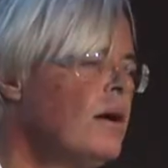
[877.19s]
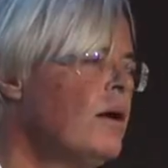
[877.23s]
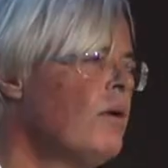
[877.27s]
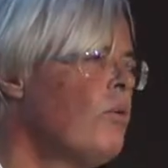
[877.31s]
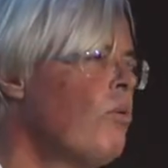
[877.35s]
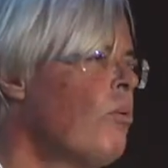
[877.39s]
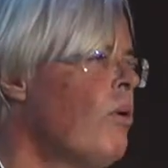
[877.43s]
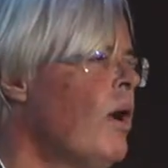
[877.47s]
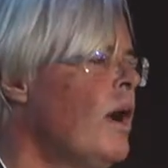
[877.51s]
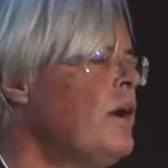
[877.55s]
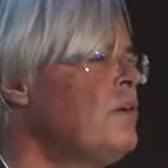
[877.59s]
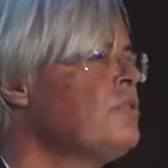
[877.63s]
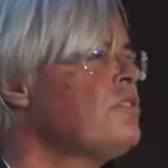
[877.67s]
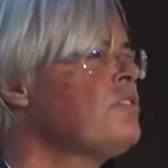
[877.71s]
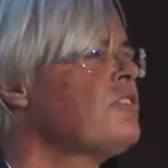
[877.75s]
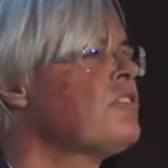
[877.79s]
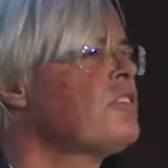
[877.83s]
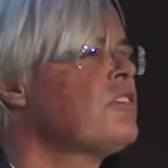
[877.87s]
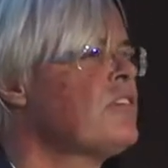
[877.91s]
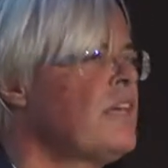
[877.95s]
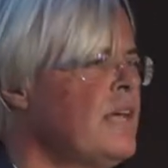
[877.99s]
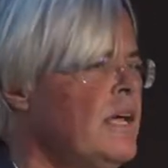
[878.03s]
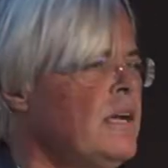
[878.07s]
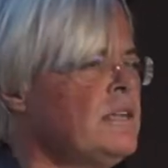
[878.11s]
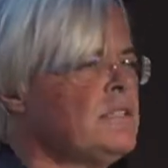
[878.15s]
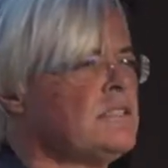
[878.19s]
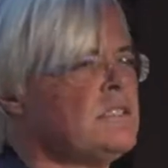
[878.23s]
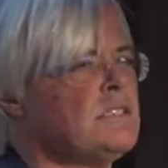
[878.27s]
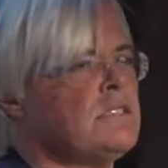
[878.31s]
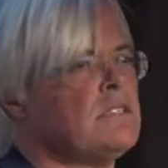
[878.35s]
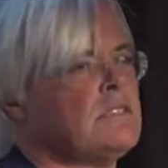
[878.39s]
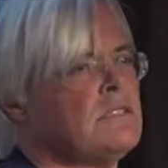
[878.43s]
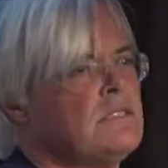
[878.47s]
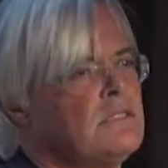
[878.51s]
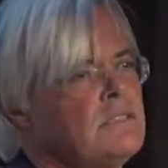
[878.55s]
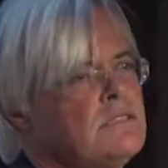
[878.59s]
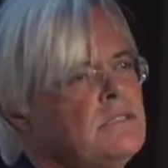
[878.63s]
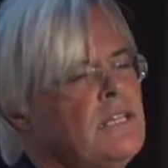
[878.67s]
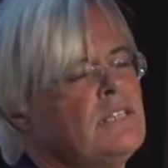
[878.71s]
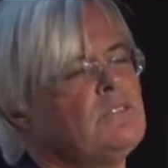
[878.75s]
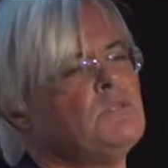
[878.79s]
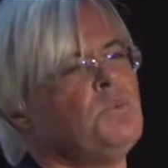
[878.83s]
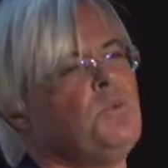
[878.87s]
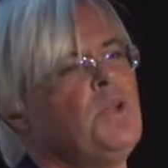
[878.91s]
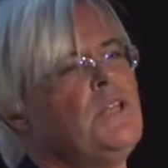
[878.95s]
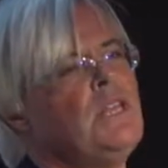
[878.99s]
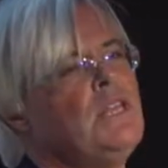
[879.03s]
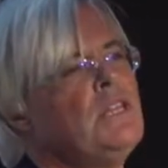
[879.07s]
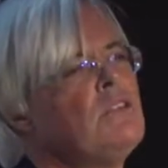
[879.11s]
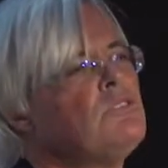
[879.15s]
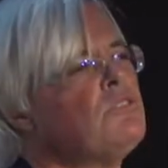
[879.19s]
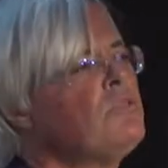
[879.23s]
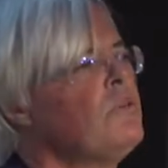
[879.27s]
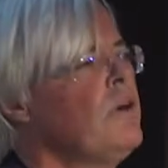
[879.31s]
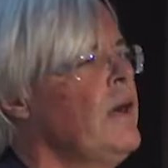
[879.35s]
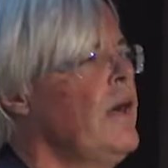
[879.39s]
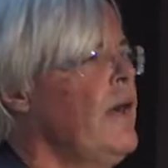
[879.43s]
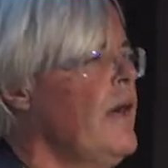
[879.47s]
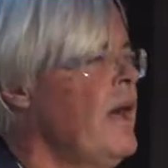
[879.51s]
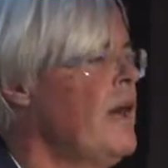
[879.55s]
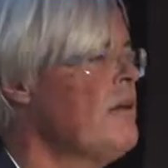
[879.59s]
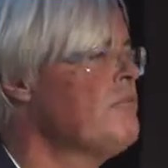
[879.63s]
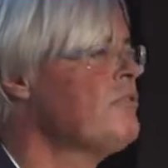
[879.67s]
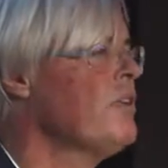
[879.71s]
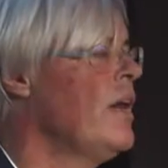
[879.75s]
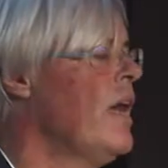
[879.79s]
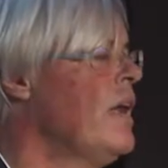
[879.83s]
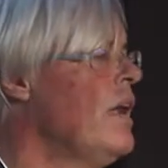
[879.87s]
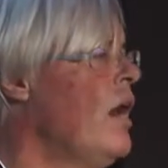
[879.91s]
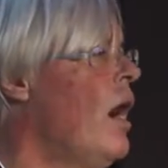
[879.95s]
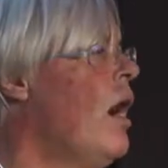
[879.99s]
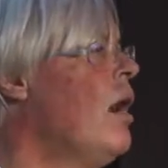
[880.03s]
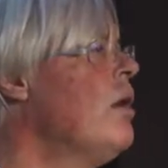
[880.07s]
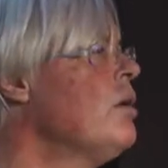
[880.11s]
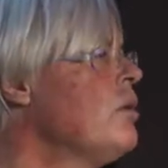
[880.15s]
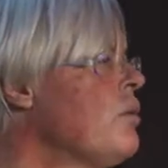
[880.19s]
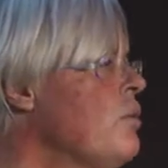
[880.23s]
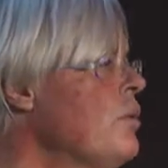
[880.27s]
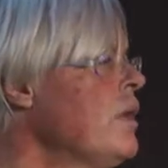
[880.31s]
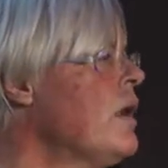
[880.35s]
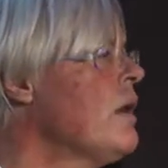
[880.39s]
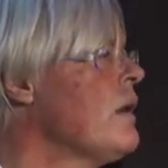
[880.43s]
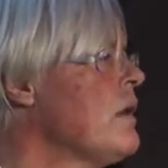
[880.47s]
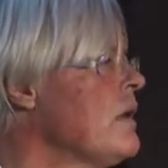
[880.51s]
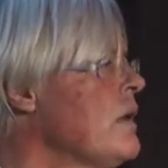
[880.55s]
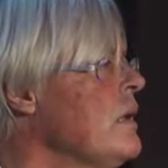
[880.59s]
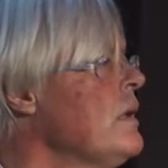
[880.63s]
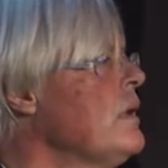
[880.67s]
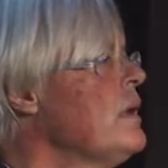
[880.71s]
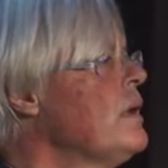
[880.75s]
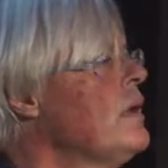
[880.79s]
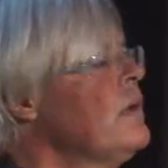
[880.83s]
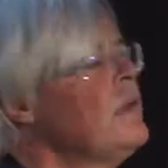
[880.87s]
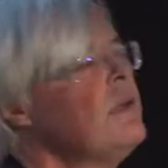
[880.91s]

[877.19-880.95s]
what are skills that we need to have, and how quickly